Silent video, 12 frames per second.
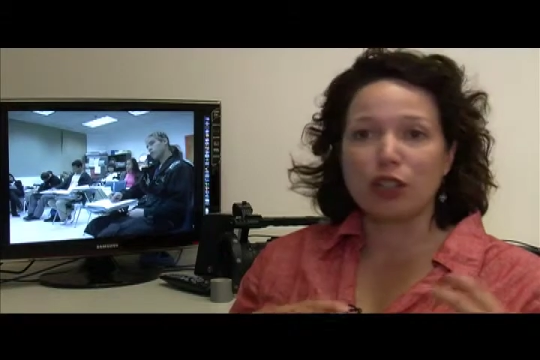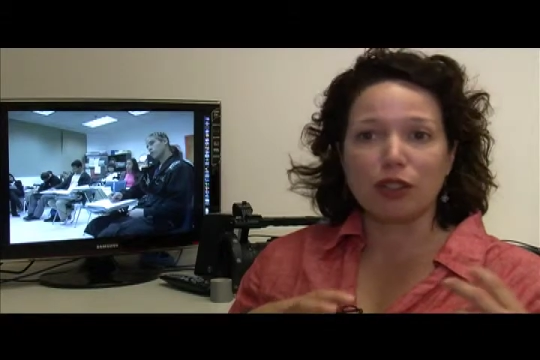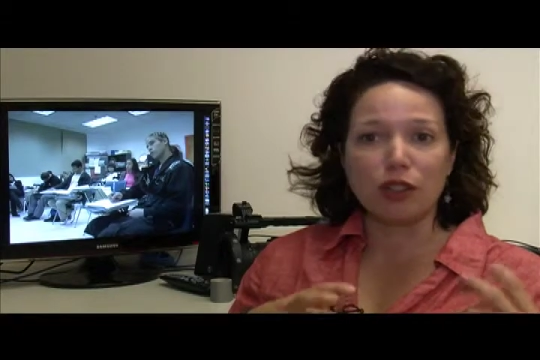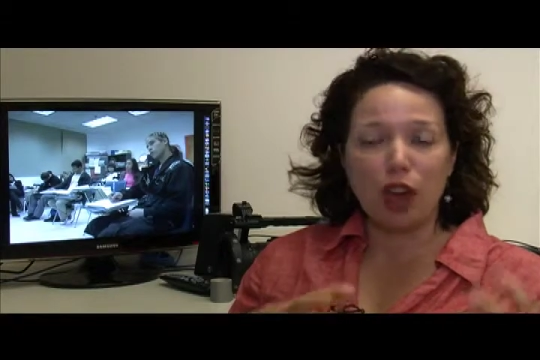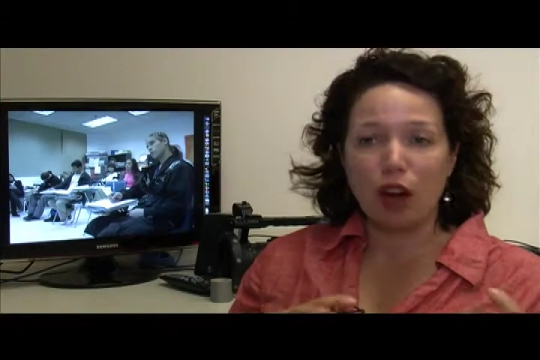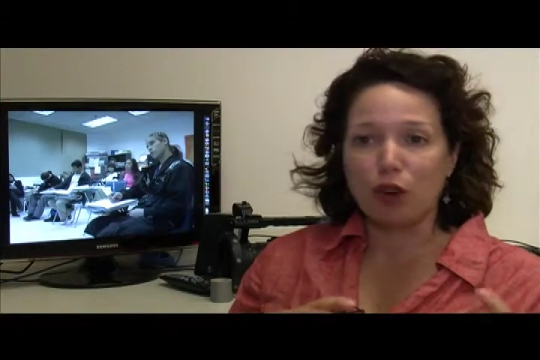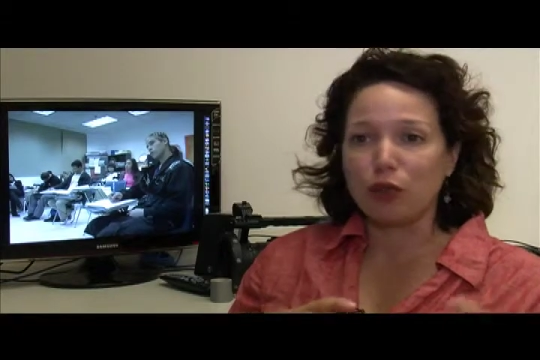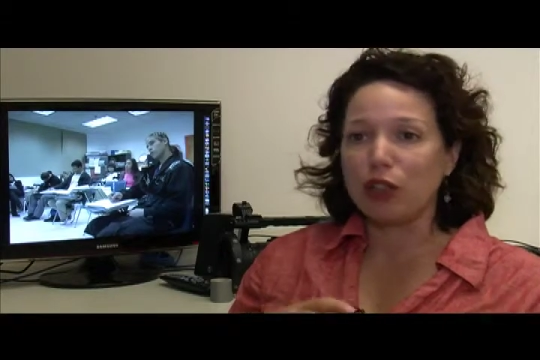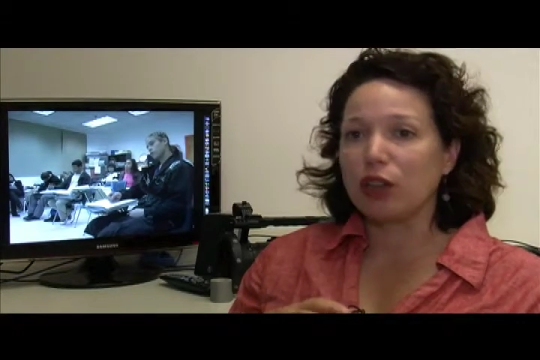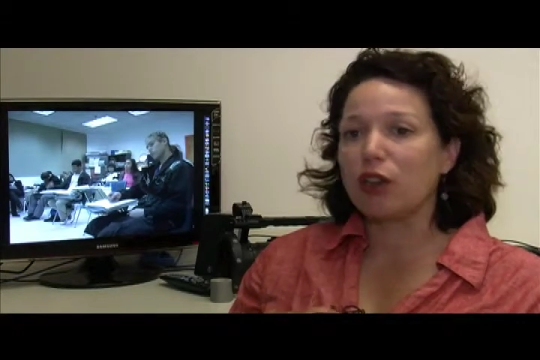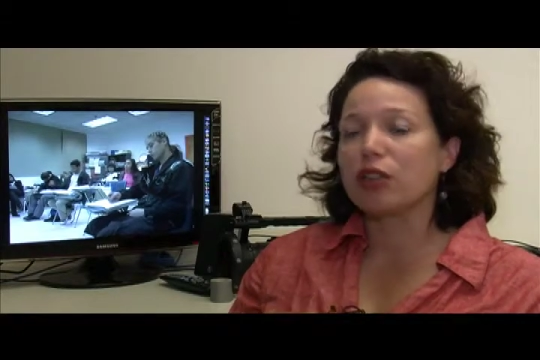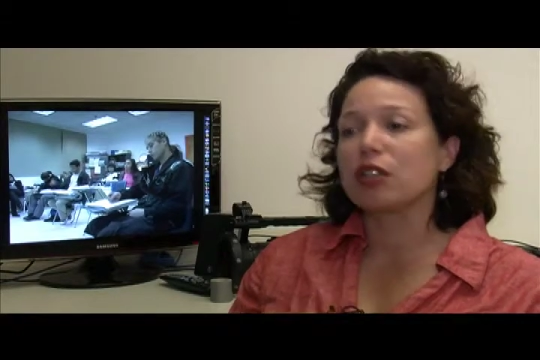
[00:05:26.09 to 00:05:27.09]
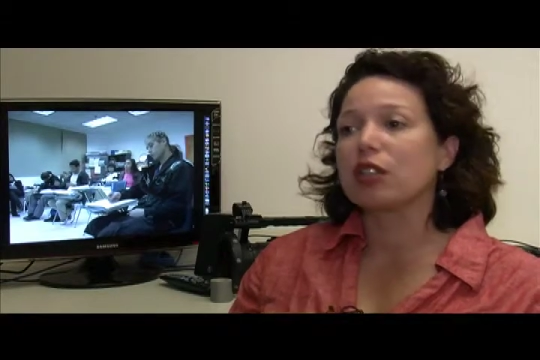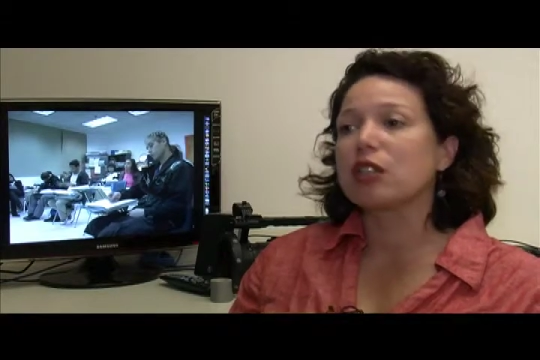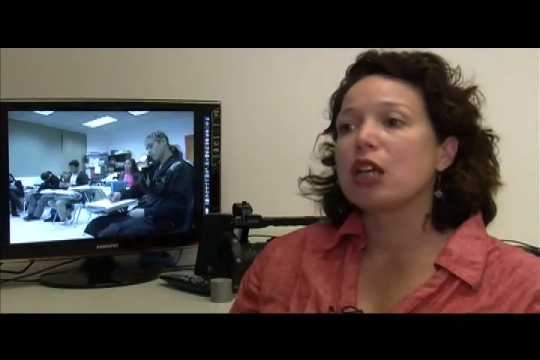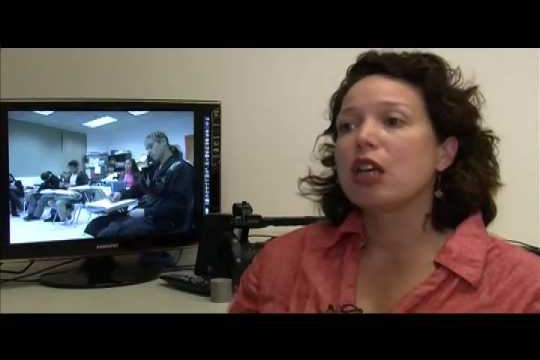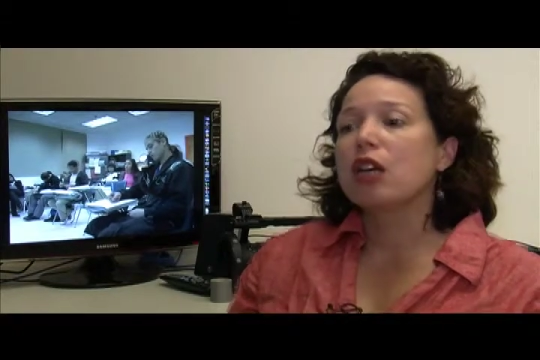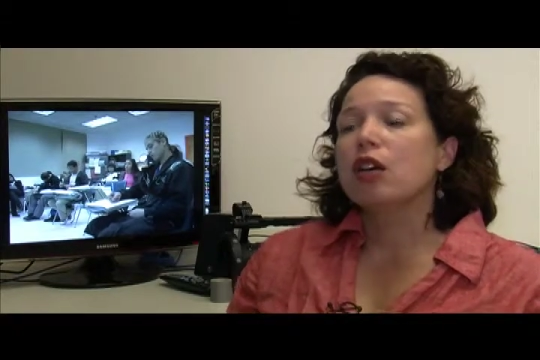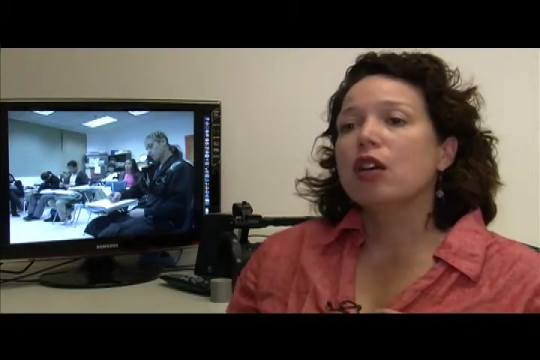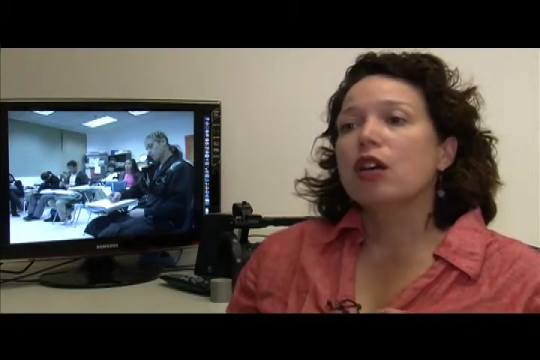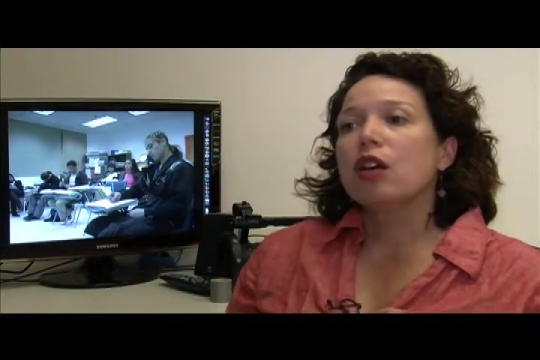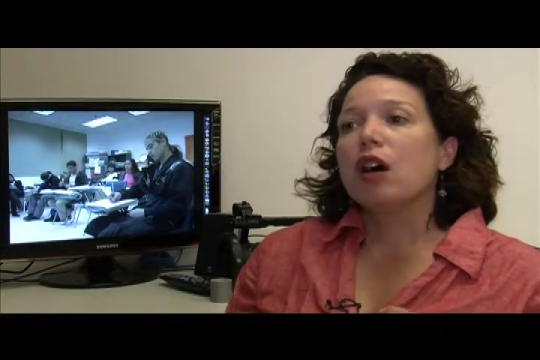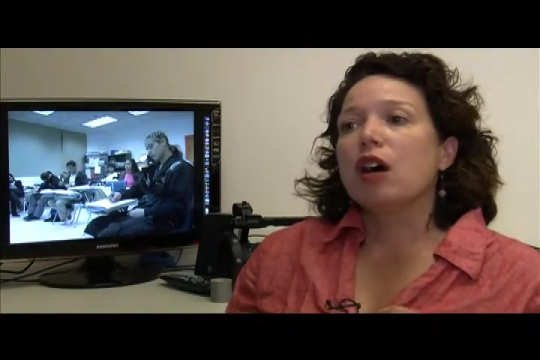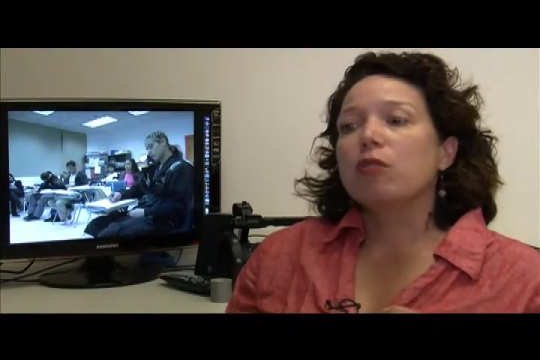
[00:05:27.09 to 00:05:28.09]
and geography and all these things,
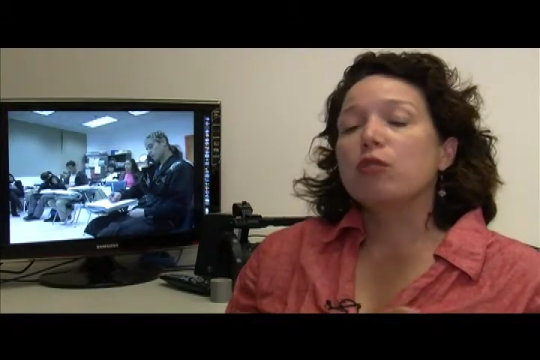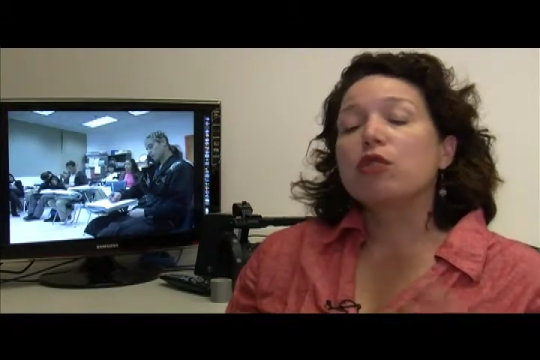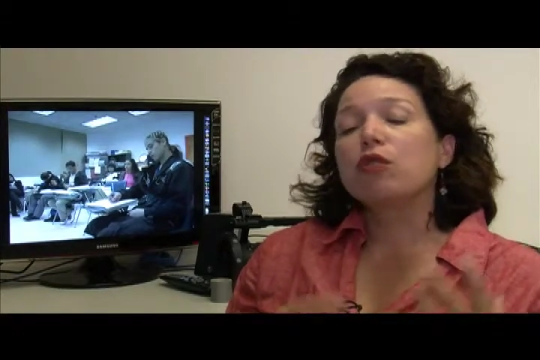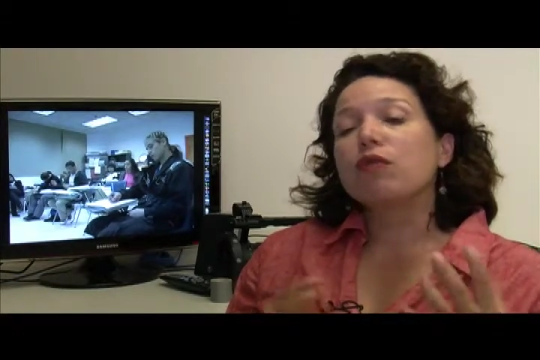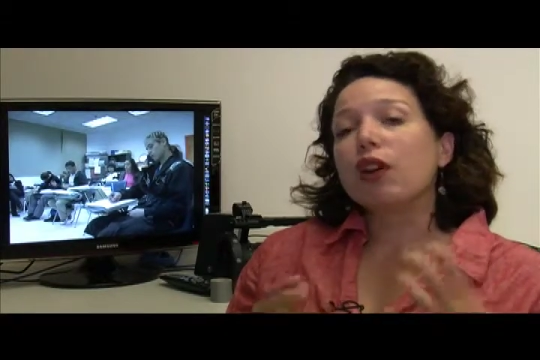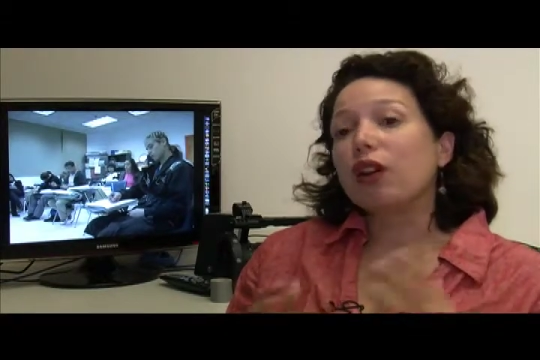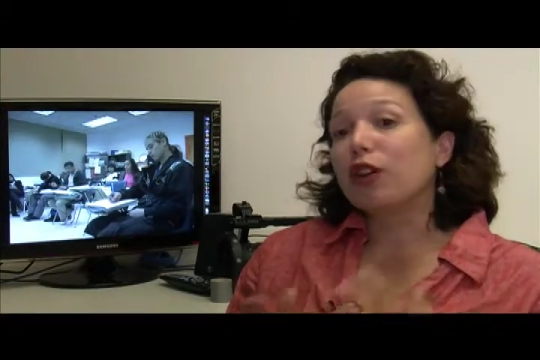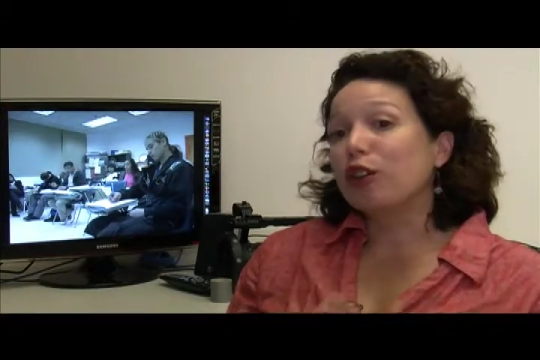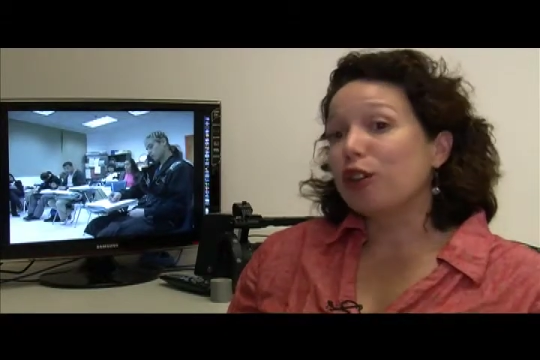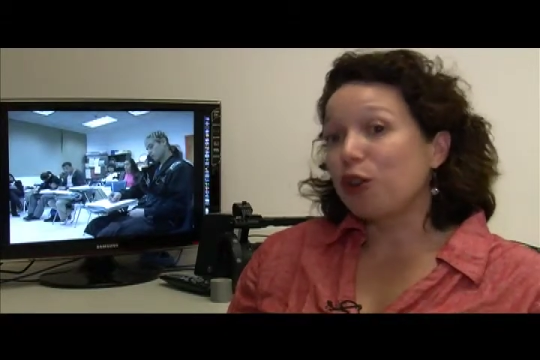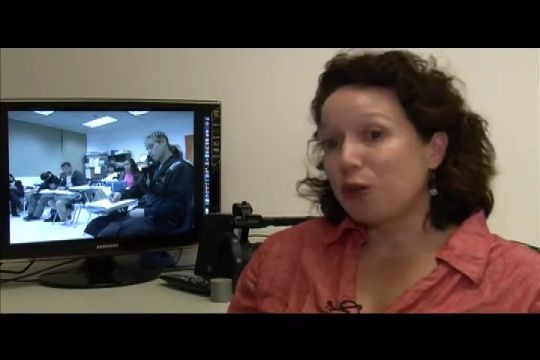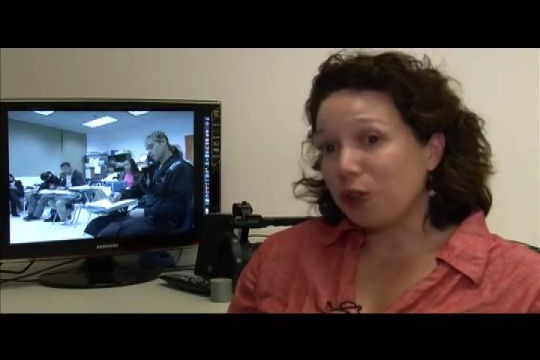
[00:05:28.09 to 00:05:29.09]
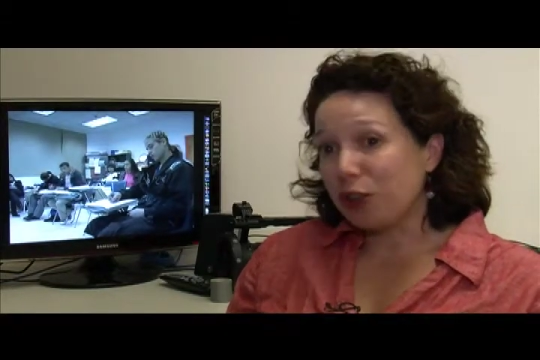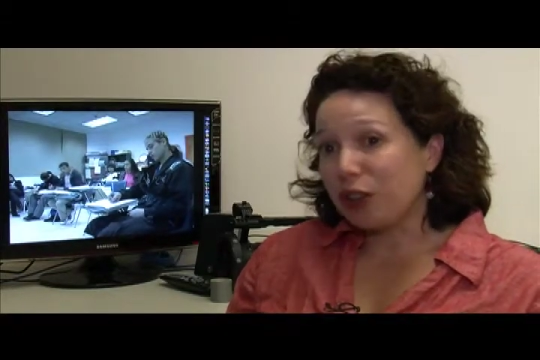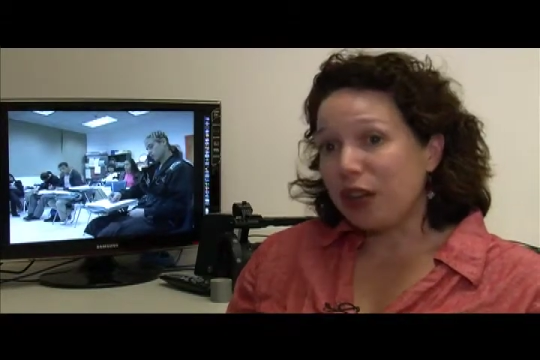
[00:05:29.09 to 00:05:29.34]
to very colloquial